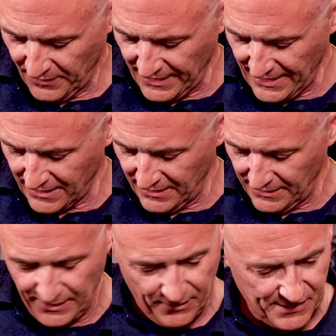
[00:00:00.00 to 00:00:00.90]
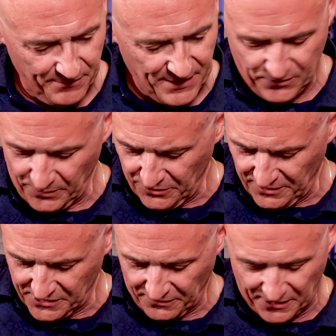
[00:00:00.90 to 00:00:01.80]
but then I can, sometimes we do
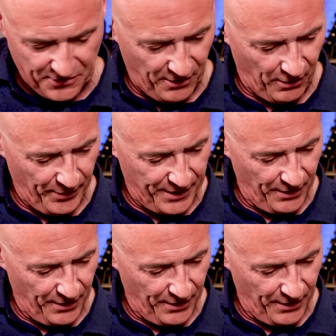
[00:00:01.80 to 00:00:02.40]
this on the guitar. We